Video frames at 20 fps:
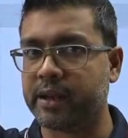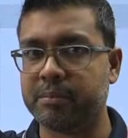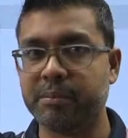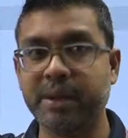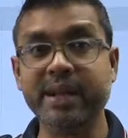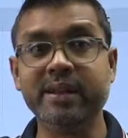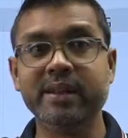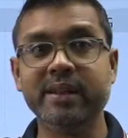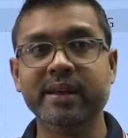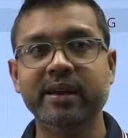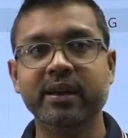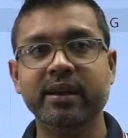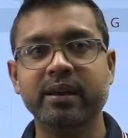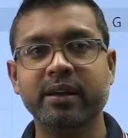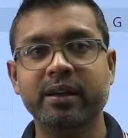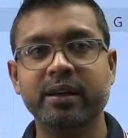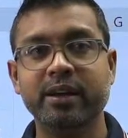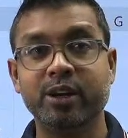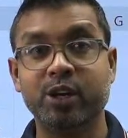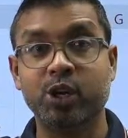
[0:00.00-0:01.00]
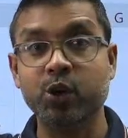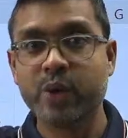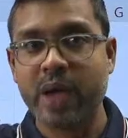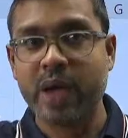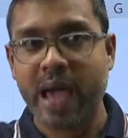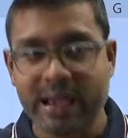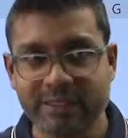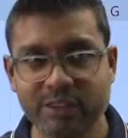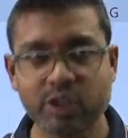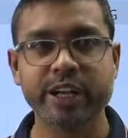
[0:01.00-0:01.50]
But to
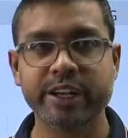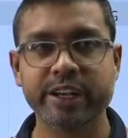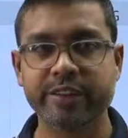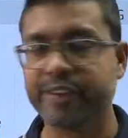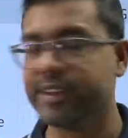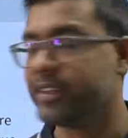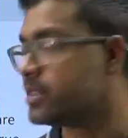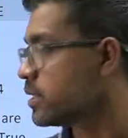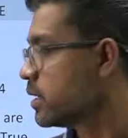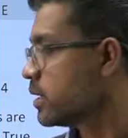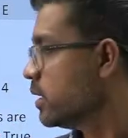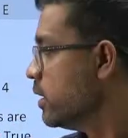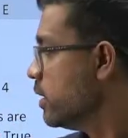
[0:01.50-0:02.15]
have audit risk,